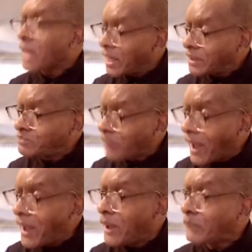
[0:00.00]
That's
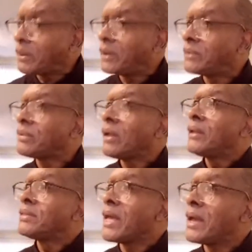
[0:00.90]
fine, but
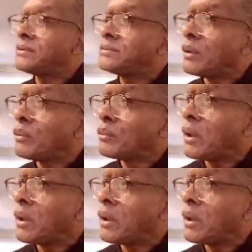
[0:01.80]
that